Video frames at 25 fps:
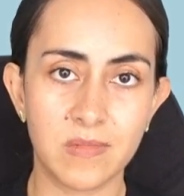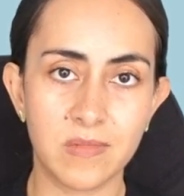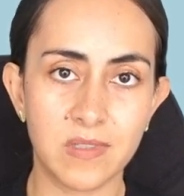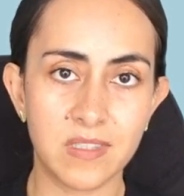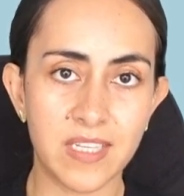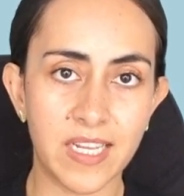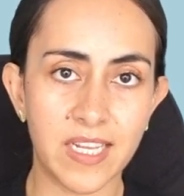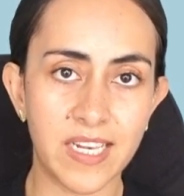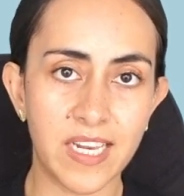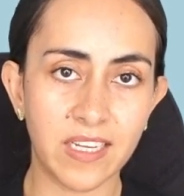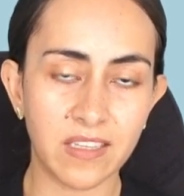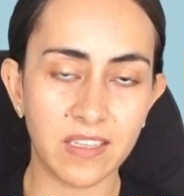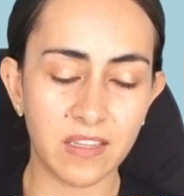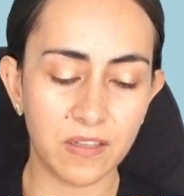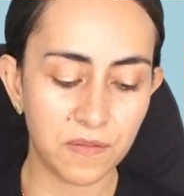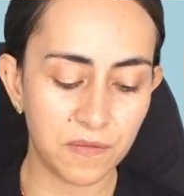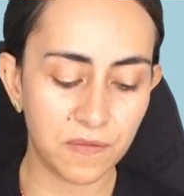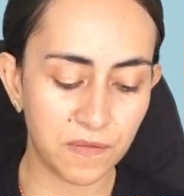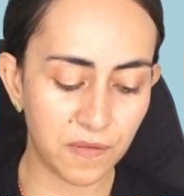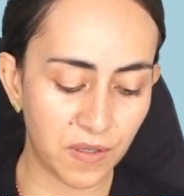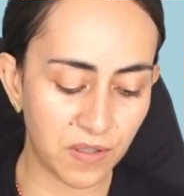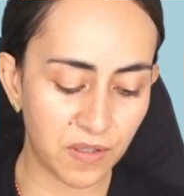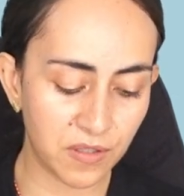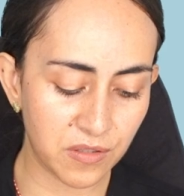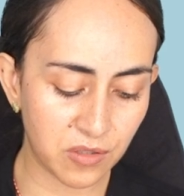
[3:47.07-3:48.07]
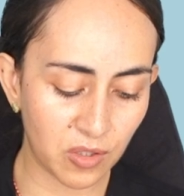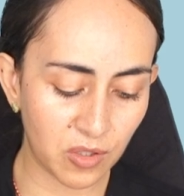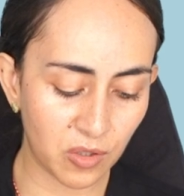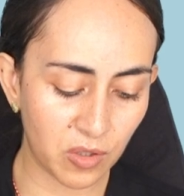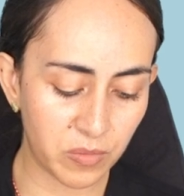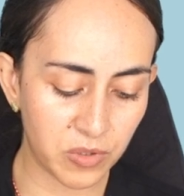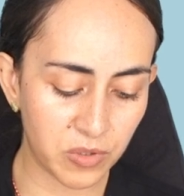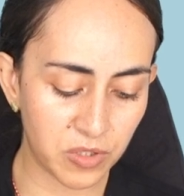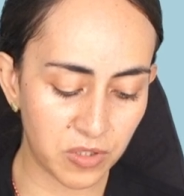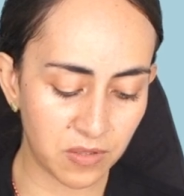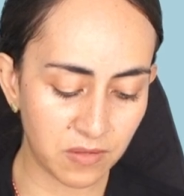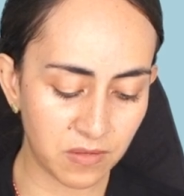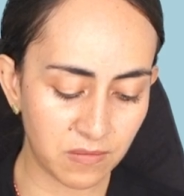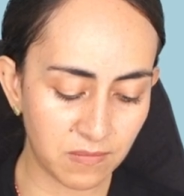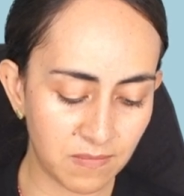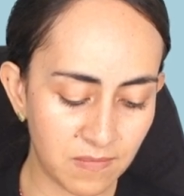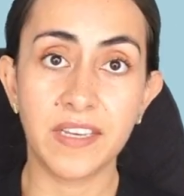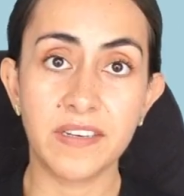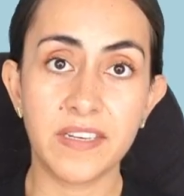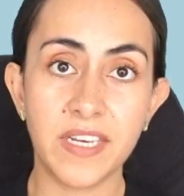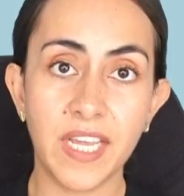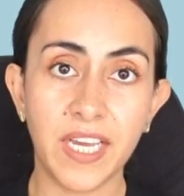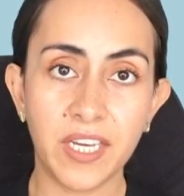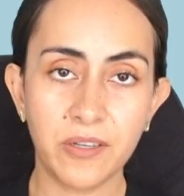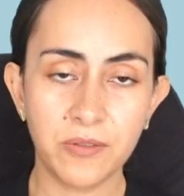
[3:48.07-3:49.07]
Select the first option.
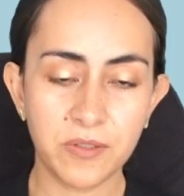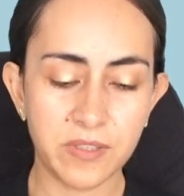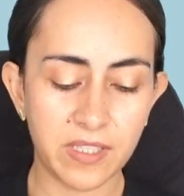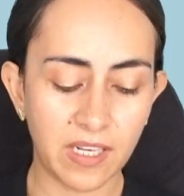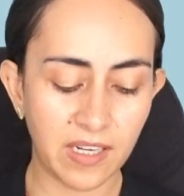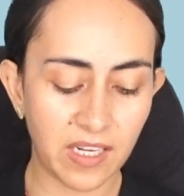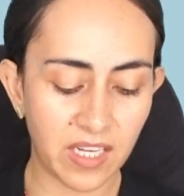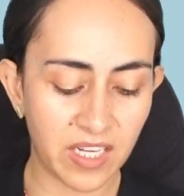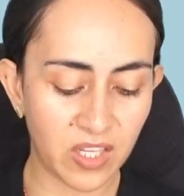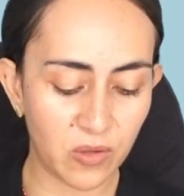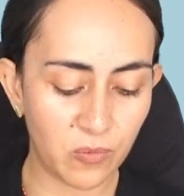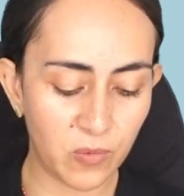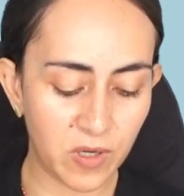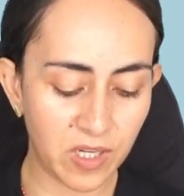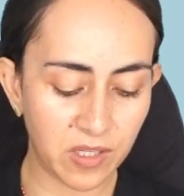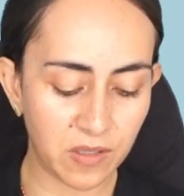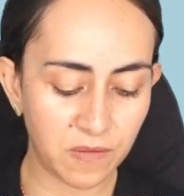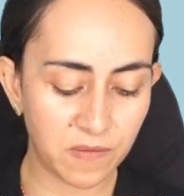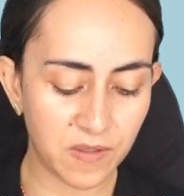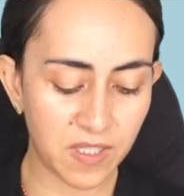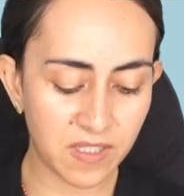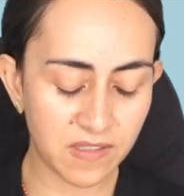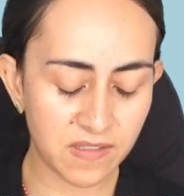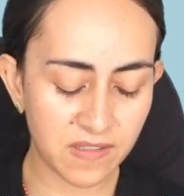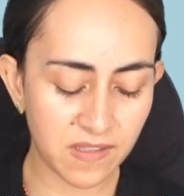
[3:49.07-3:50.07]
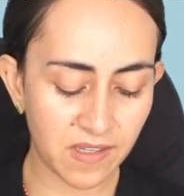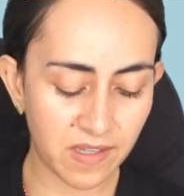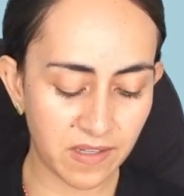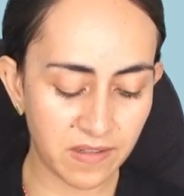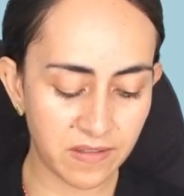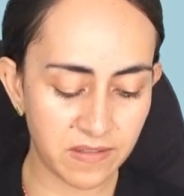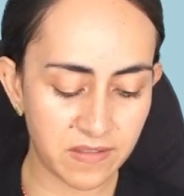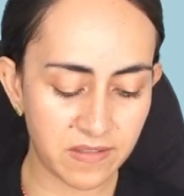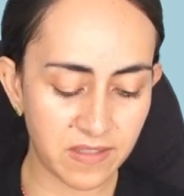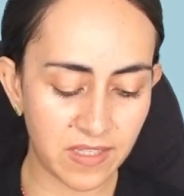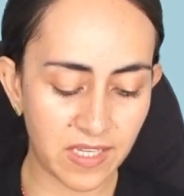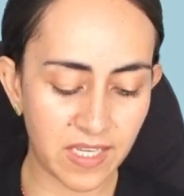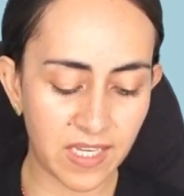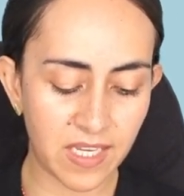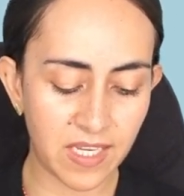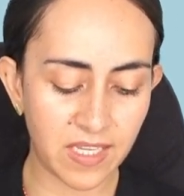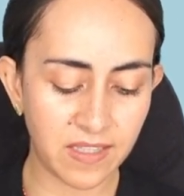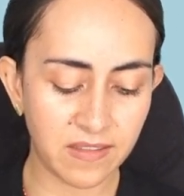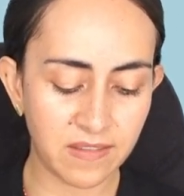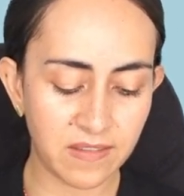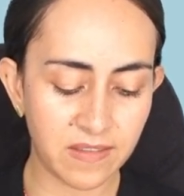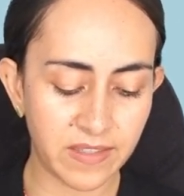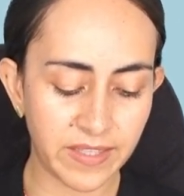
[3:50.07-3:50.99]
Now select one of the cells and